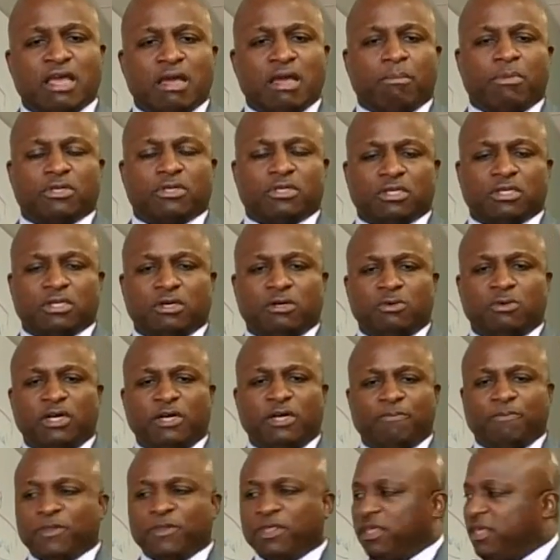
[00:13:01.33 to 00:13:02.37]
But you know
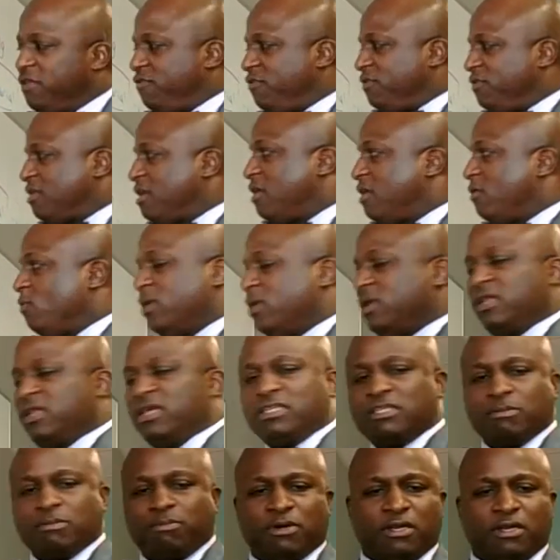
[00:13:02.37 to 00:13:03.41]
what? If you're not willing
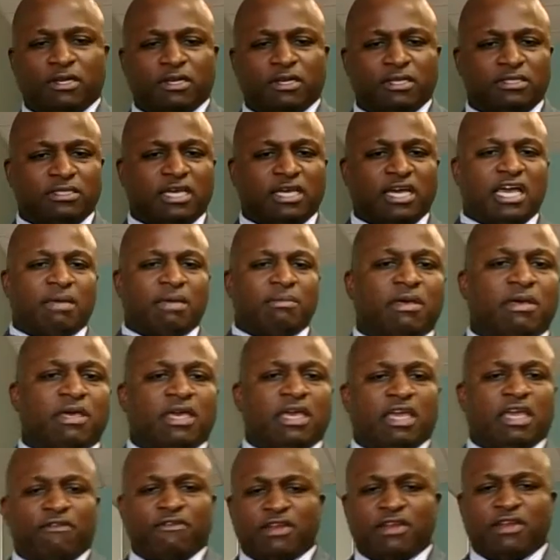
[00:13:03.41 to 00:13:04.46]
to put in the time,
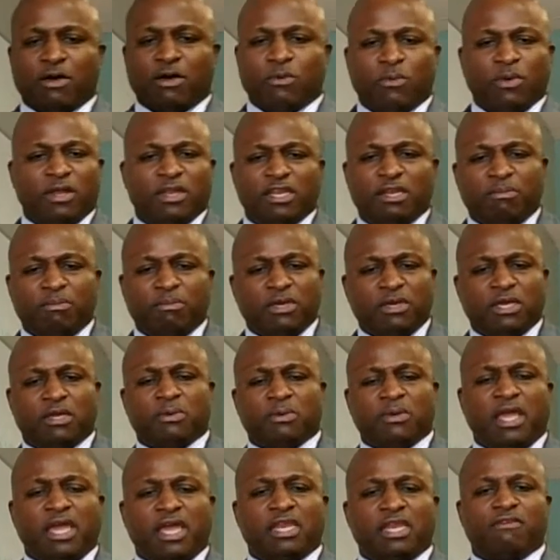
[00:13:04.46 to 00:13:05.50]
if you're not willing to be
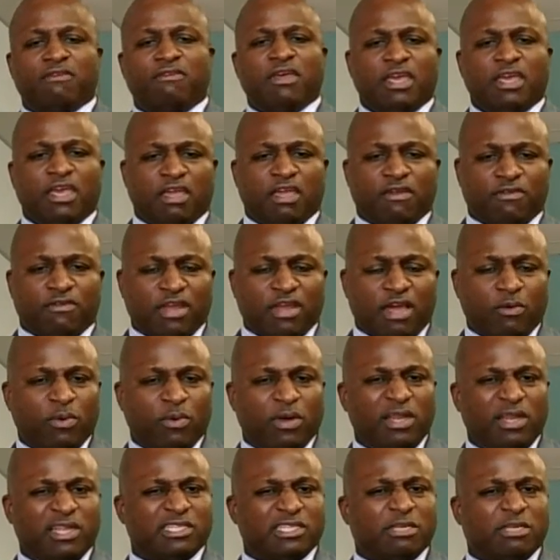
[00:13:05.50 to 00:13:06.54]
creative, if you're not
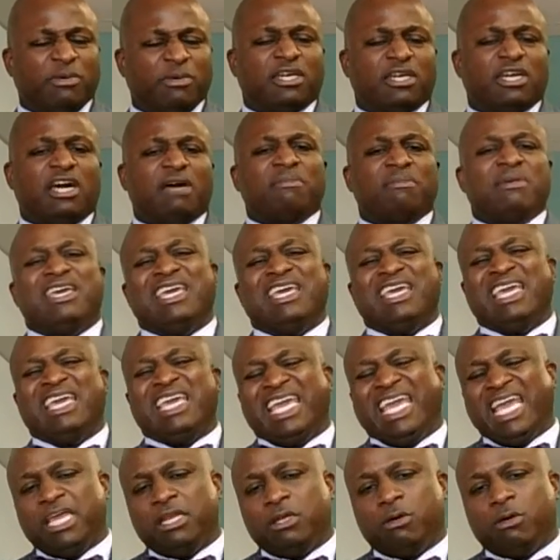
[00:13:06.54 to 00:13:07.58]
willing to become
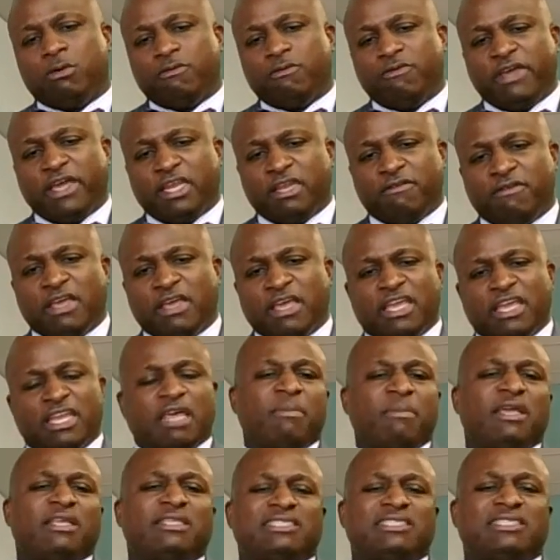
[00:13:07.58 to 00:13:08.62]
innovative, that
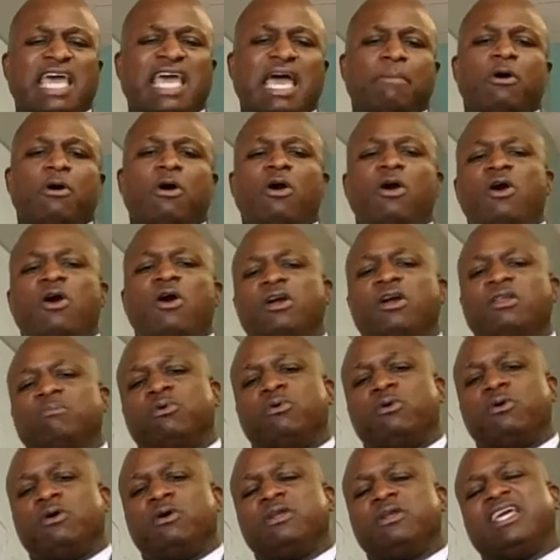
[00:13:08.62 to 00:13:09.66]
means tap on
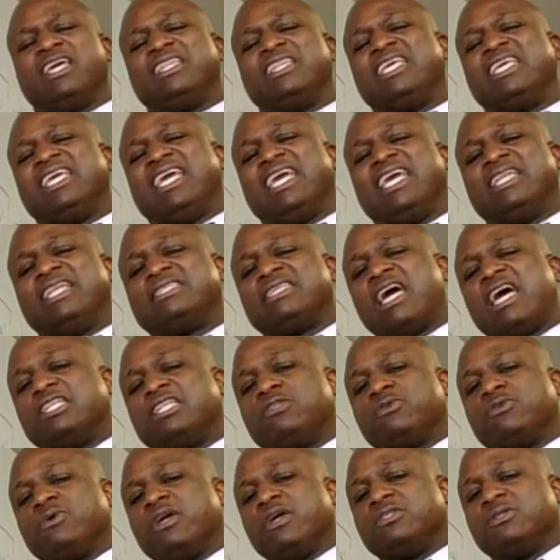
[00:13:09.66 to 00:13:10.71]
board in the inside
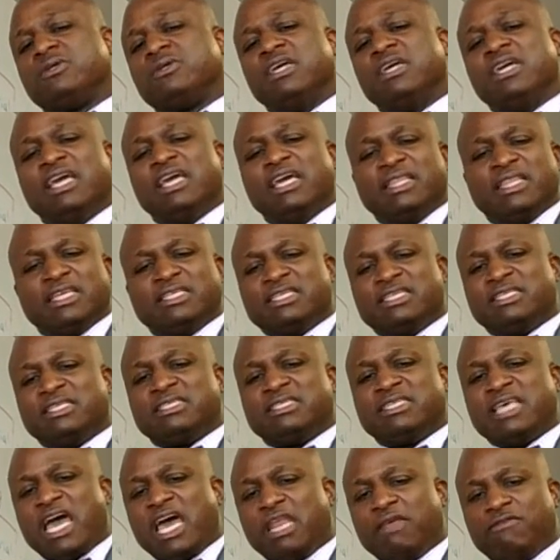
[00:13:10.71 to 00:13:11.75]
treasure that's
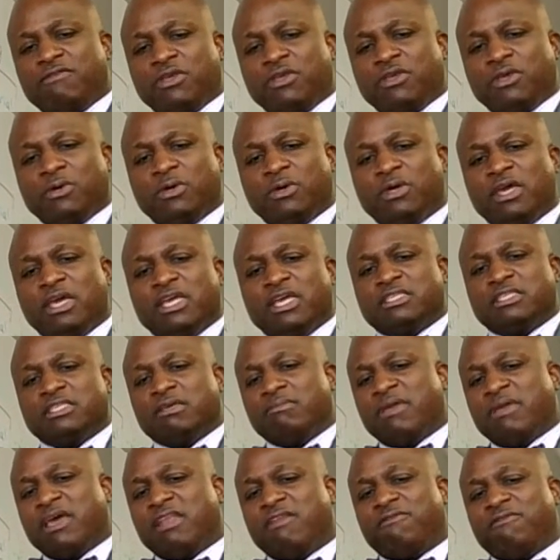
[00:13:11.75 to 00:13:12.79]
inside of you to
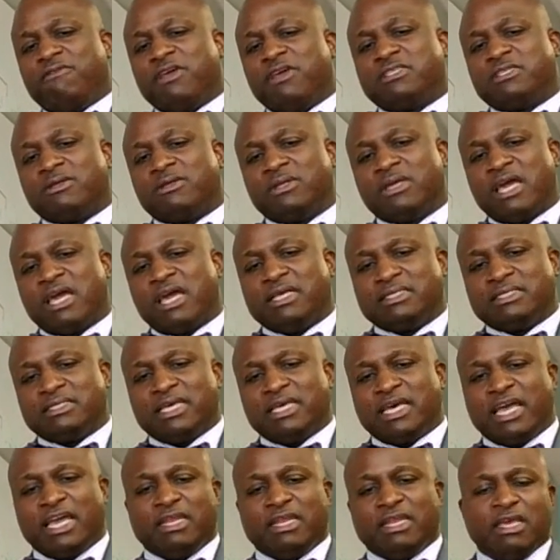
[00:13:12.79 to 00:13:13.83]
manifest it on the
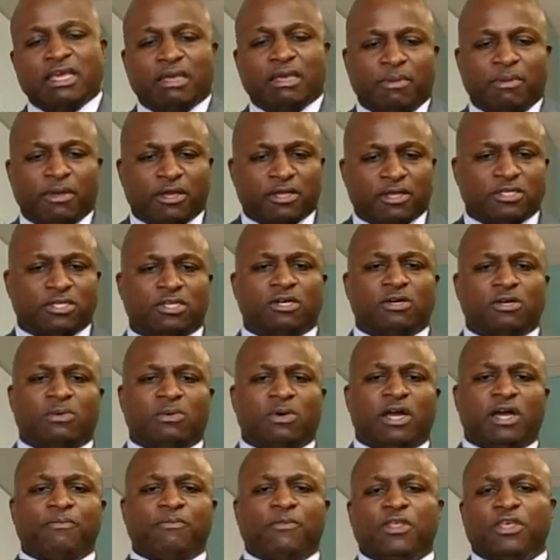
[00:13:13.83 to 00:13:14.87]
outside. Because you know
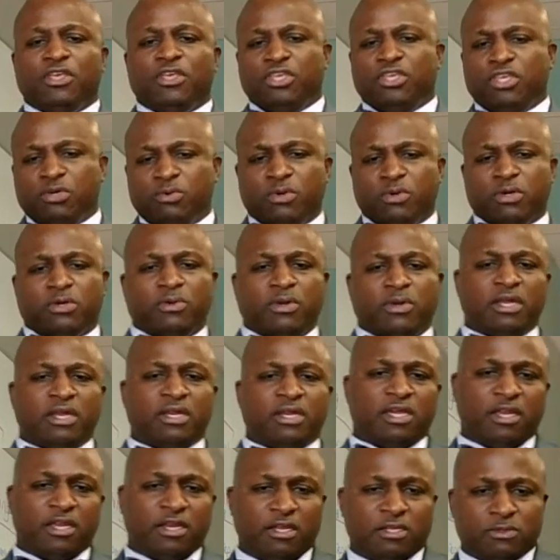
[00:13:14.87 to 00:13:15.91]
what? You were created
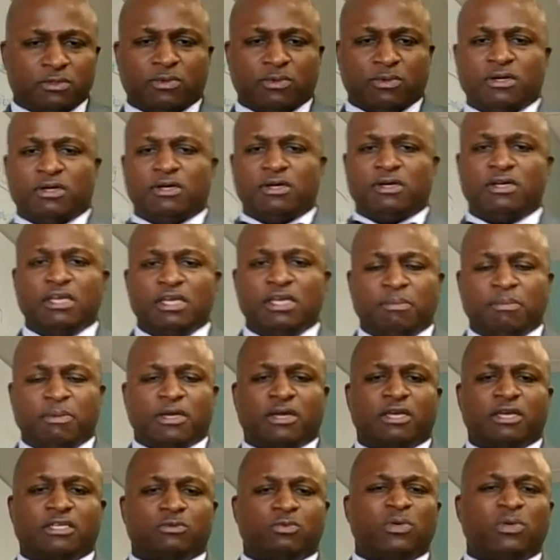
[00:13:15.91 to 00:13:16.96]
in this world
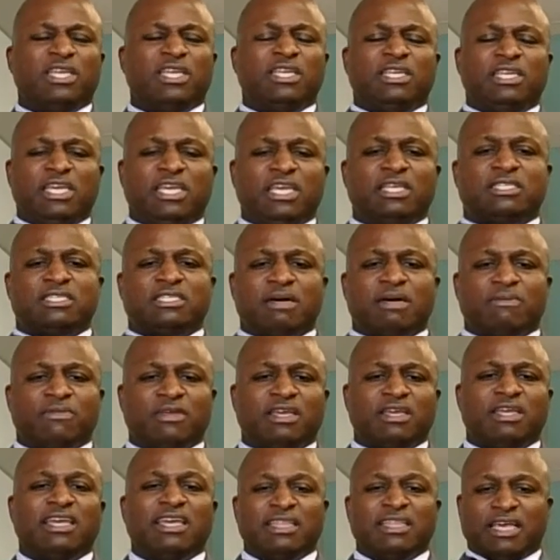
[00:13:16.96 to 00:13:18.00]
because we need
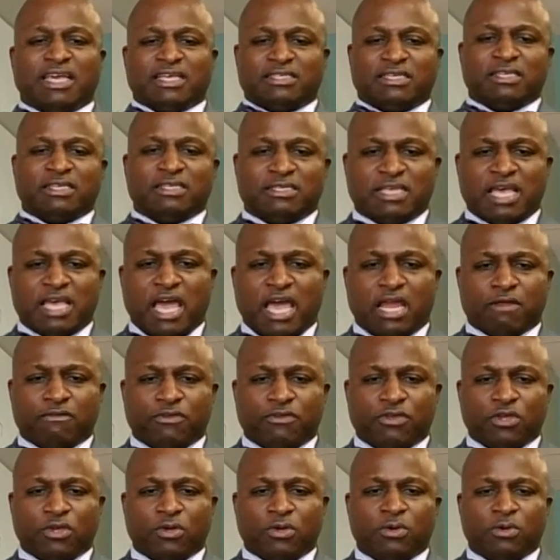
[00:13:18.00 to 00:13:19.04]
something that's inside of
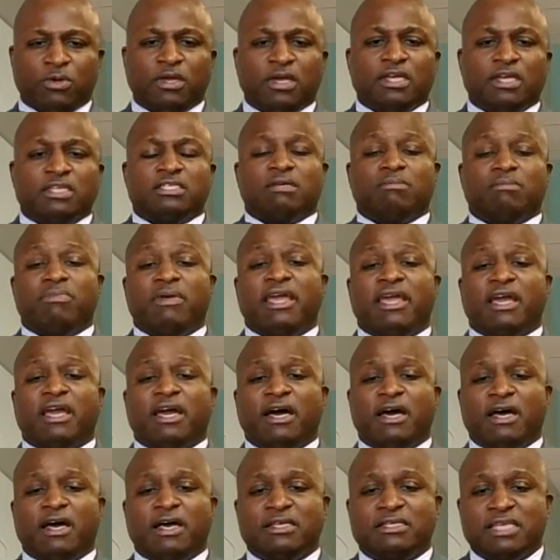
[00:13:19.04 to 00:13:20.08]
you to make
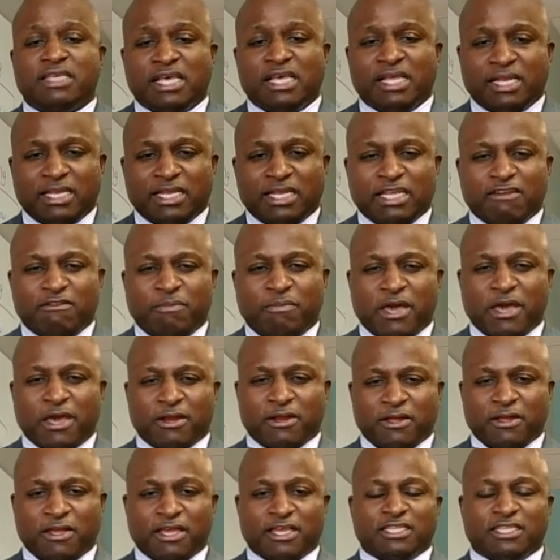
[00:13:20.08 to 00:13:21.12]
us live
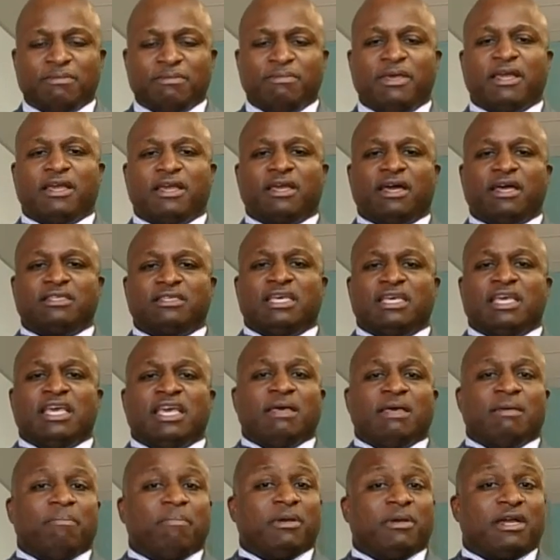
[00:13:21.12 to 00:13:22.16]
better, to make us
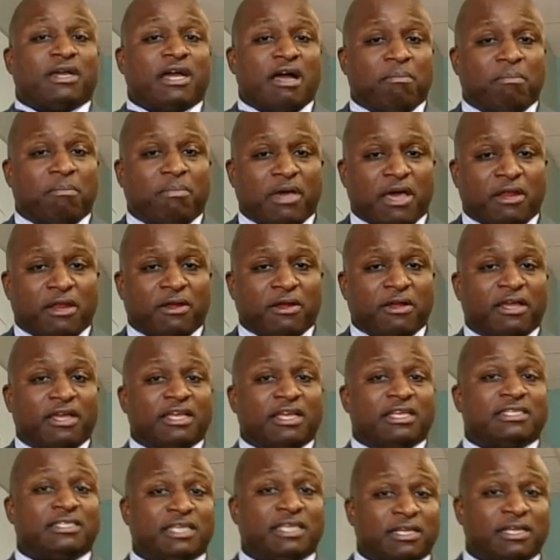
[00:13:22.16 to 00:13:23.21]
become better
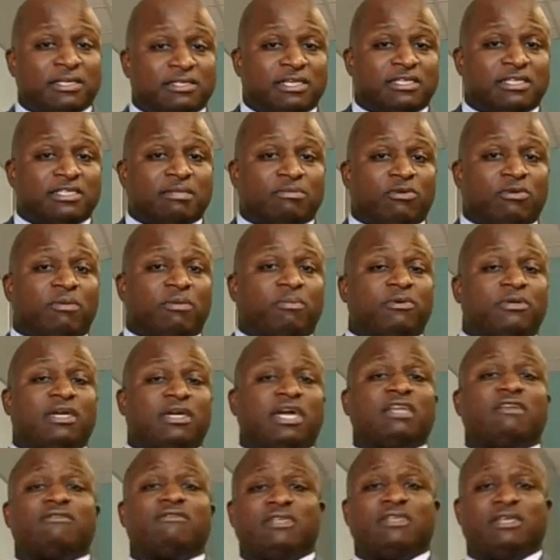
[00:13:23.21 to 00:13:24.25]
citizens and more
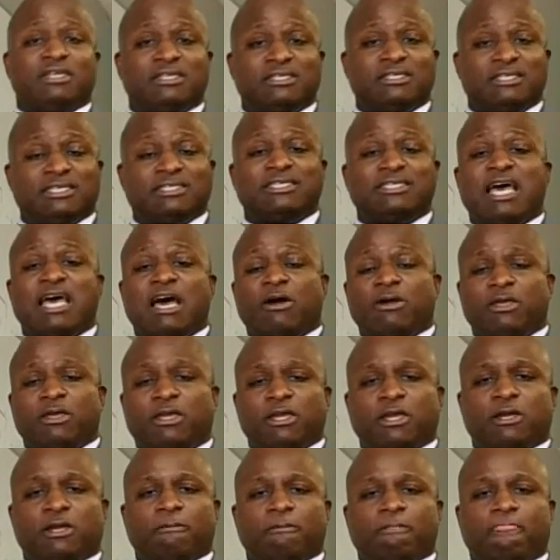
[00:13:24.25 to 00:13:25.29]
productive citizens out
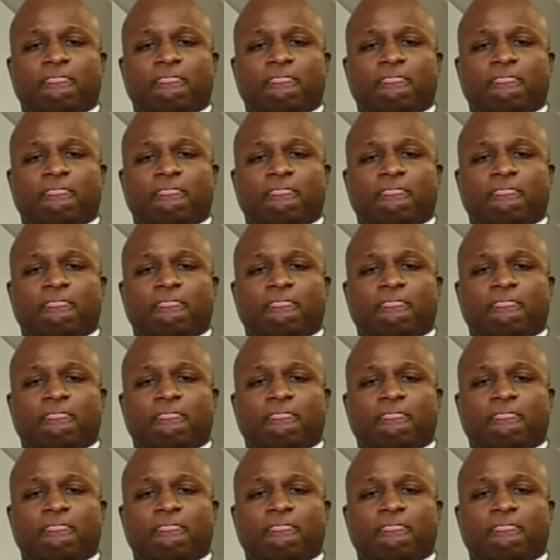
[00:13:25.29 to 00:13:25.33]
here.